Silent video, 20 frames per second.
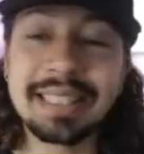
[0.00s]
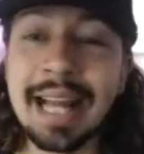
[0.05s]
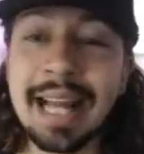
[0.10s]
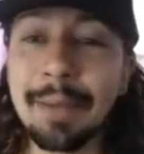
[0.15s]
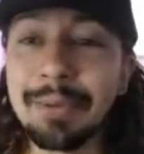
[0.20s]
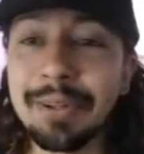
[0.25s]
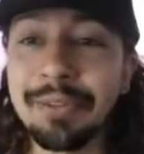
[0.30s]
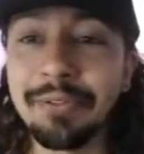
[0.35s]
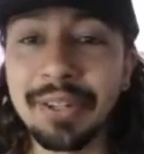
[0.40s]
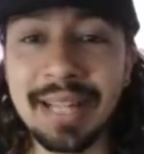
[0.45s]

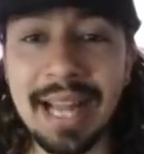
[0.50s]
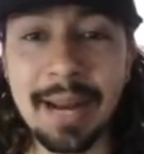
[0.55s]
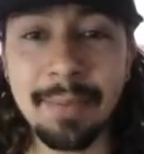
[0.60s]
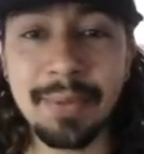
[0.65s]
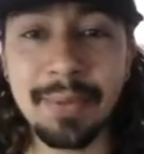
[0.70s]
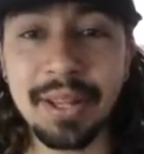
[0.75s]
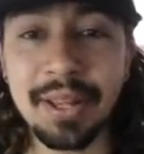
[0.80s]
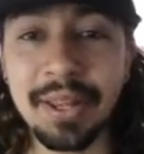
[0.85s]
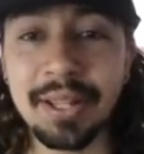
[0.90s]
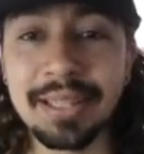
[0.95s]
captain for game
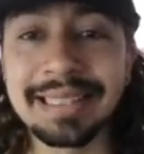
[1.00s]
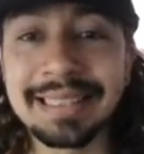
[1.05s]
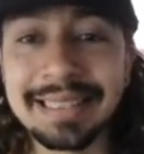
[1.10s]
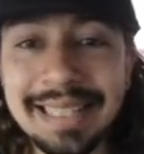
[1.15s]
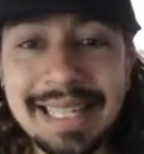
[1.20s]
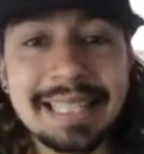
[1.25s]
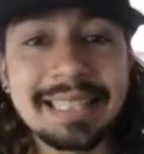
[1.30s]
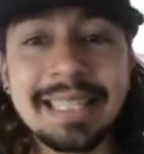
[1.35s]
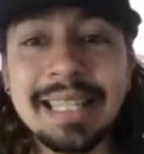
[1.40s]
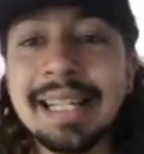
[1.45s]
week
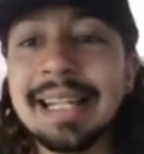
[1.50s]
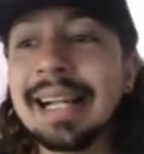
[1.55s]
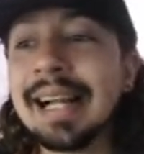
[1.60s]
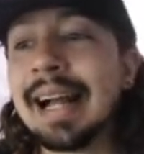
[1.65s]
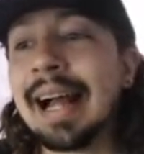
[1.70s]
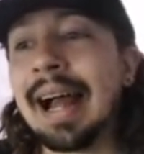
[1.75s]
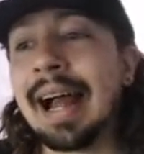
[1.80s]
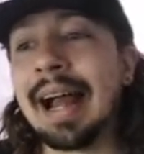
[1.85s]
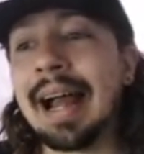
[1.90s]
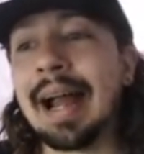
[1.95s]
36.
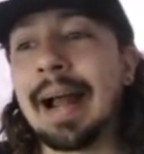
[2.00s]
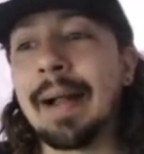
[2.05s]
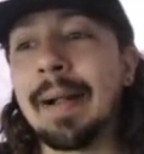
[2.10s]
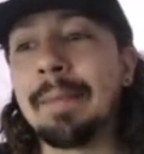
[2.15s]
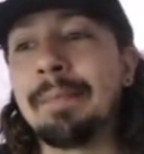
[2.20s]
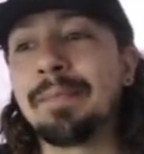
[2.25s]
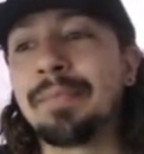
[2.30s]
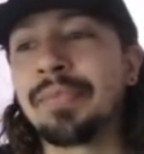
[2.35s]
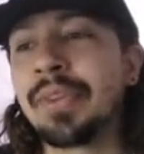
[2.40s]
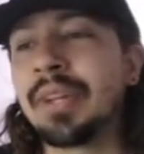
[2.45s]

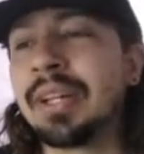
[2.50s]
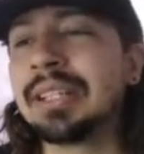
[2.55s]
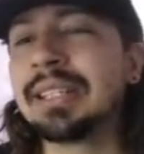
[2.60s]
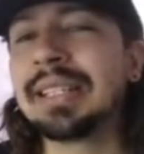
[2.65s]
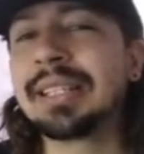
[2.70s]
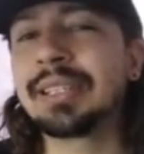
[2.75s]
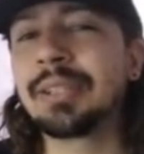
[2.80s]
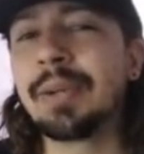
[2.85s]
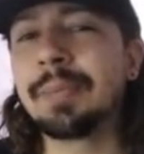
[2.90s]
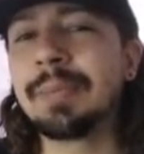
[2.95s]

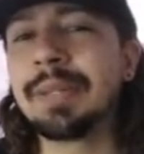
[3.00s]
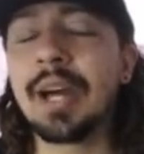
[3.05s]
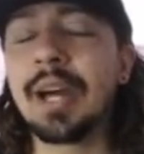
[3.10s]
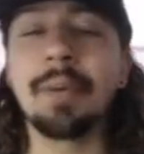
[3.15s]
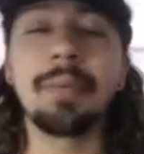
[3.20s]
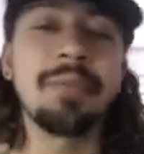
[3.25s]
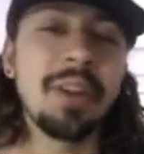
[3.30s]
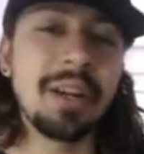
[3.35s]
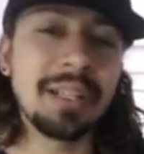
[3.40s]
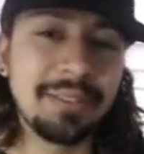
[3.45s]

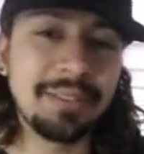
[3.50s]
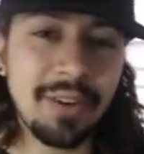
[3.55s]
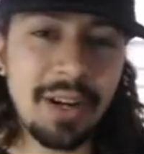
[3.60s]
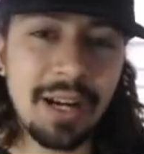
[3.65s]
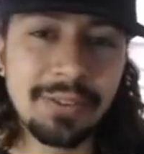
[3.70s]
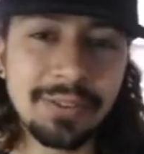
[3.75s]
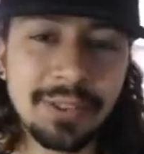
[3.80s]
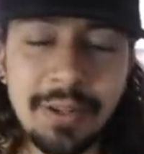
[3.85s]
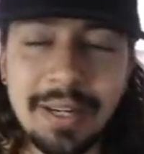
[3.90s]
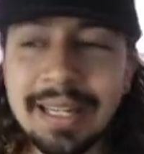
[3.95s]

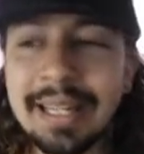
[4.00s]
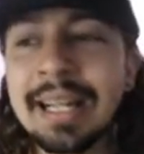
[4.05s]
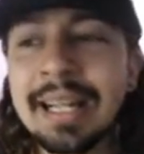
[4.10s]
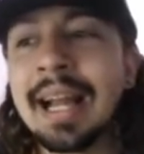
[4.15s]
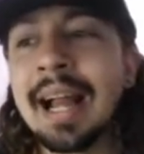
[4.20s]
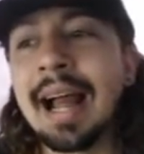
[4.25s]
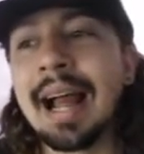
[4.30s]
35, sorry.